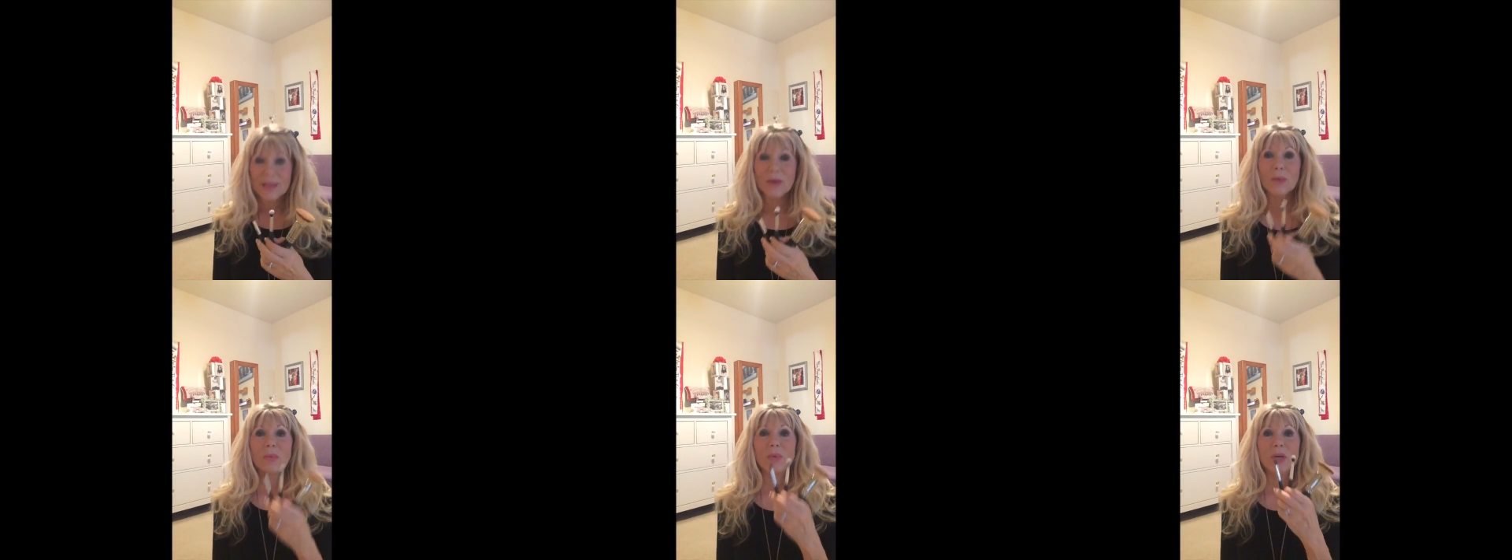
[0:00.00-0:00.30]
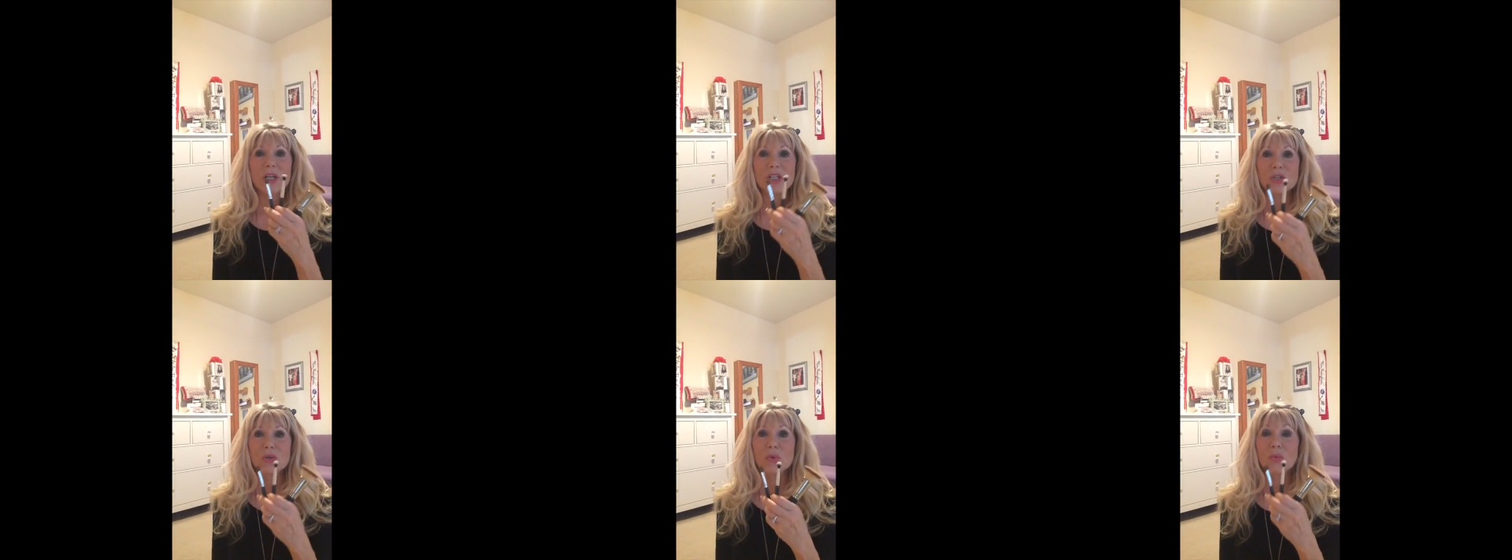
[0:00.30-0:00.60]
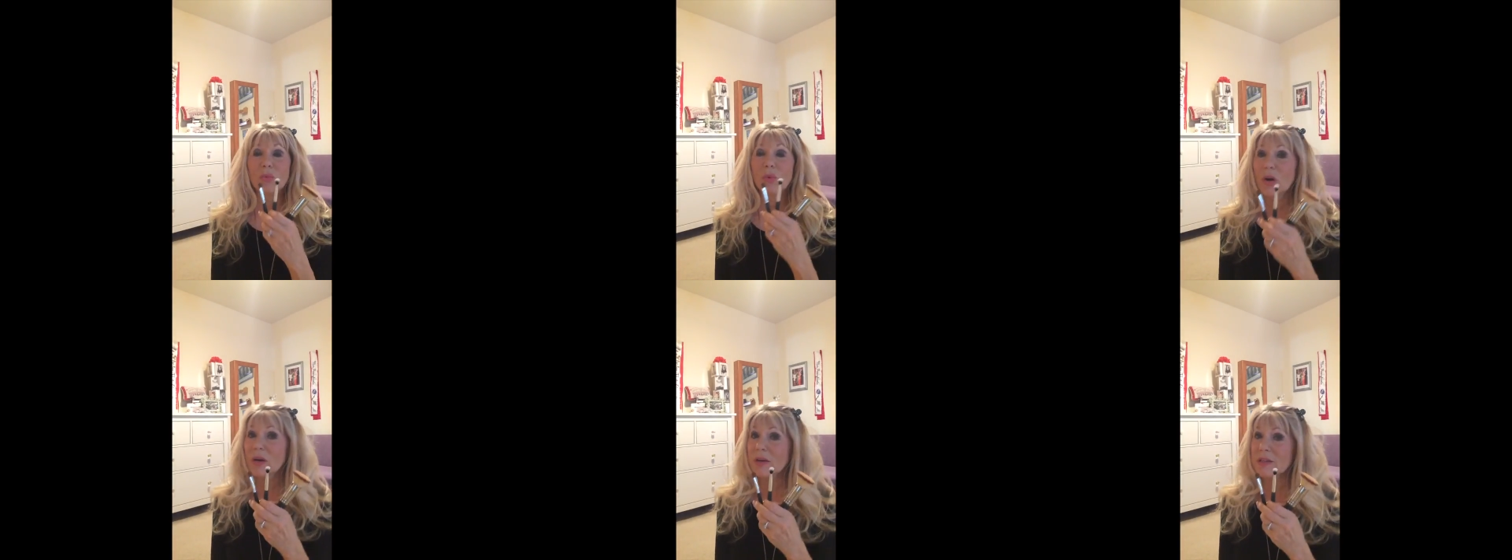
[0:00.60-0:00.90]
which
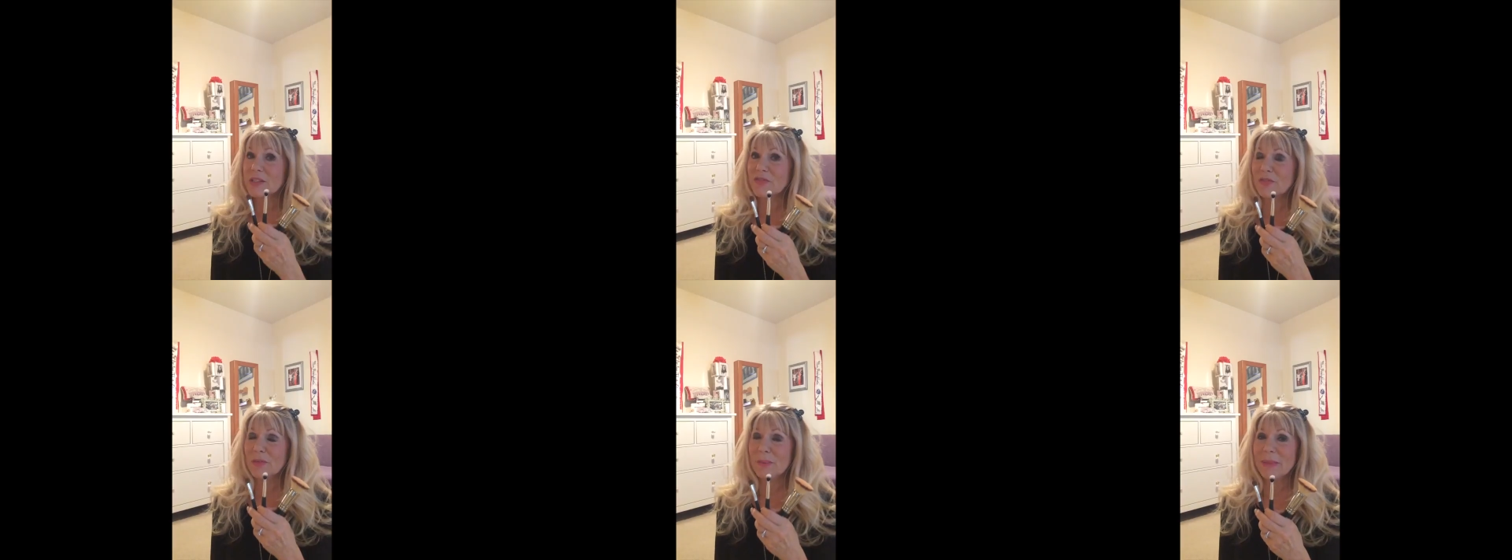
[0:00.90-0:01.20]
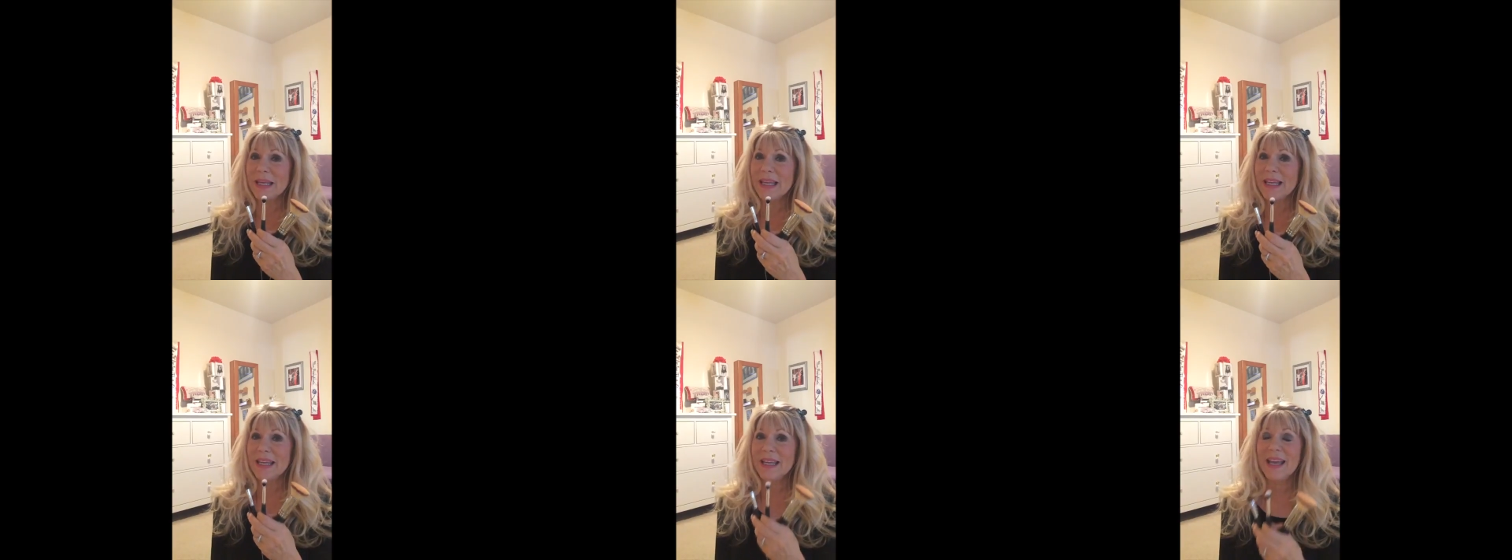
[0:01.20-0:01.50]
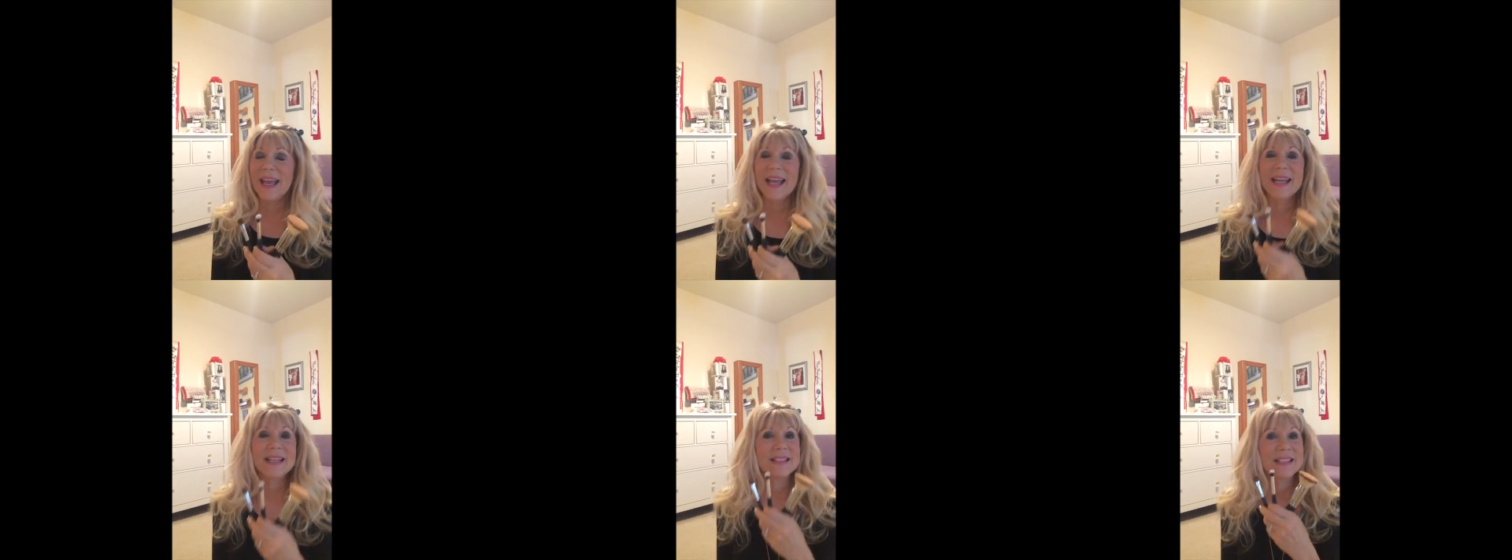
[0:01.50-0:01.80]
works for
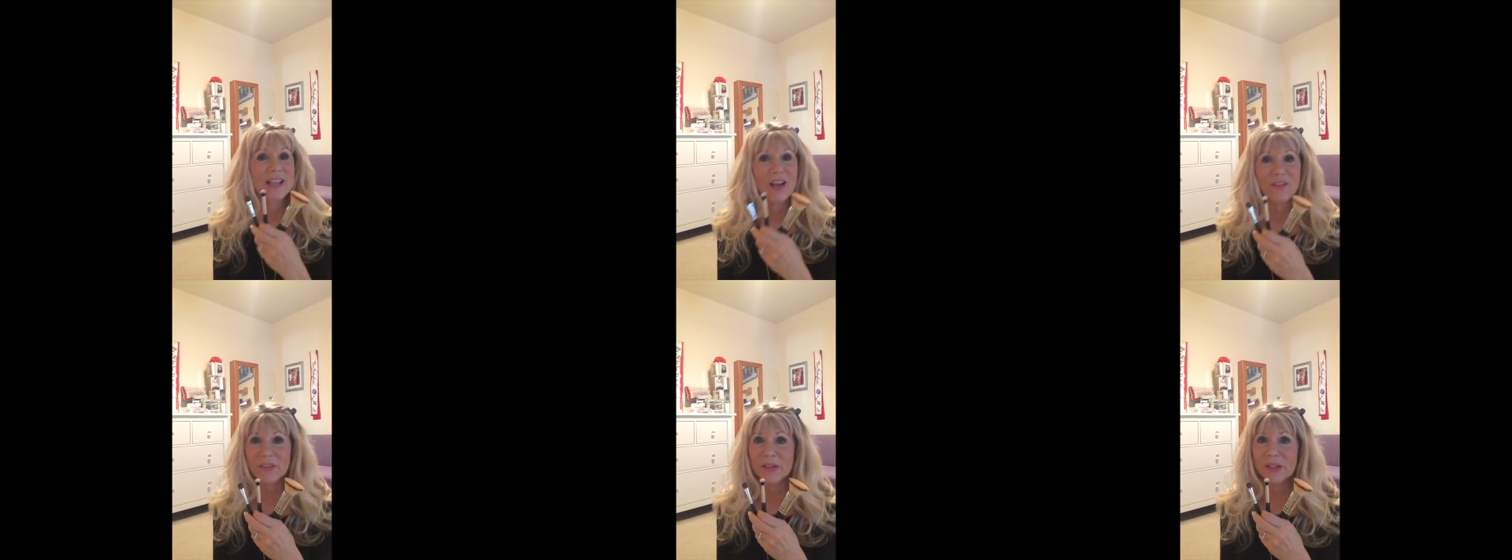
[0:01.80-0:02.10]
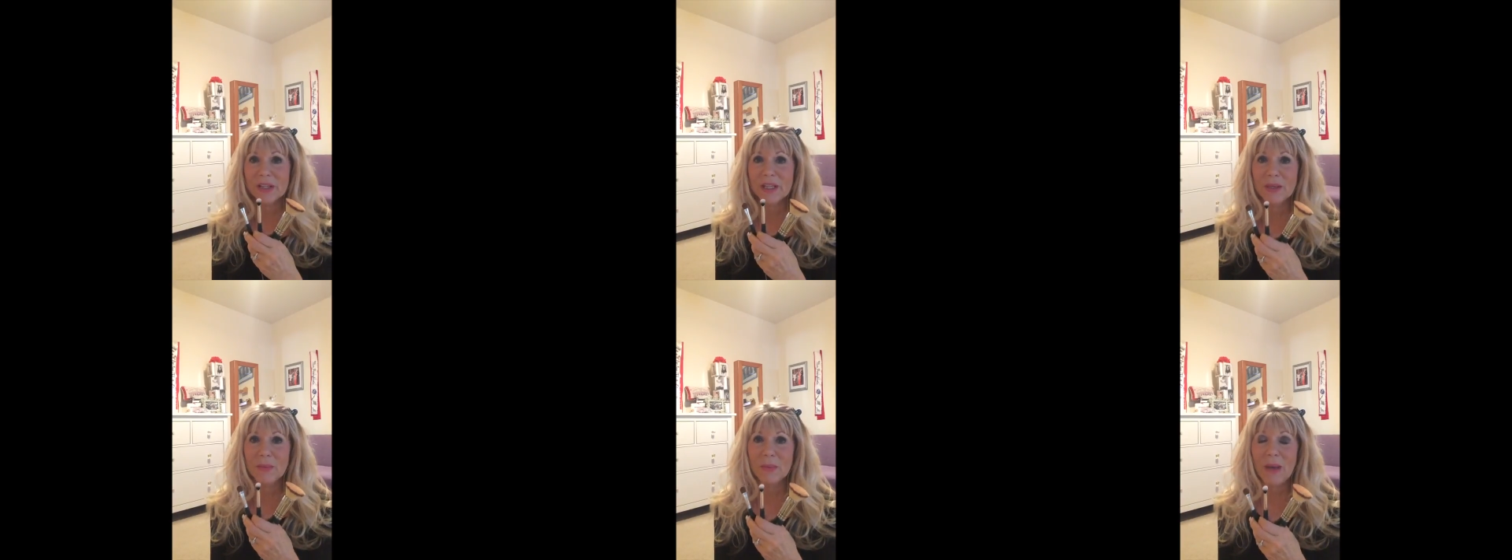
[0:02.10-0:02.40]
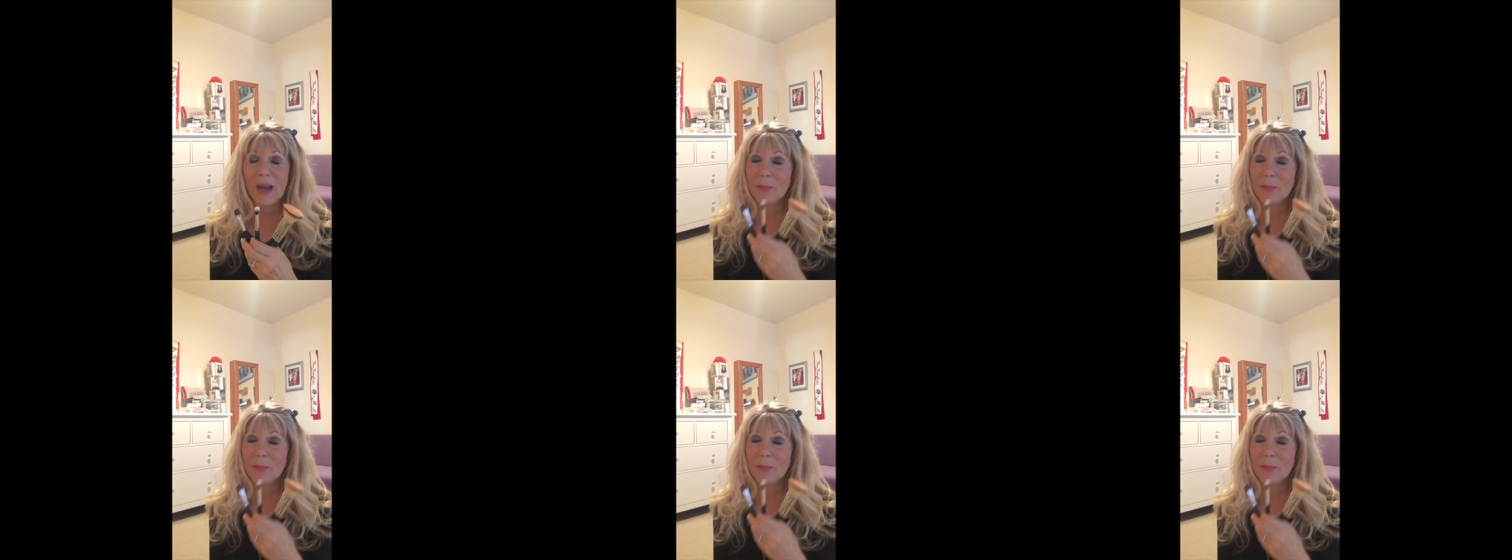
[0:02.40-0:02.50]
me, and definitely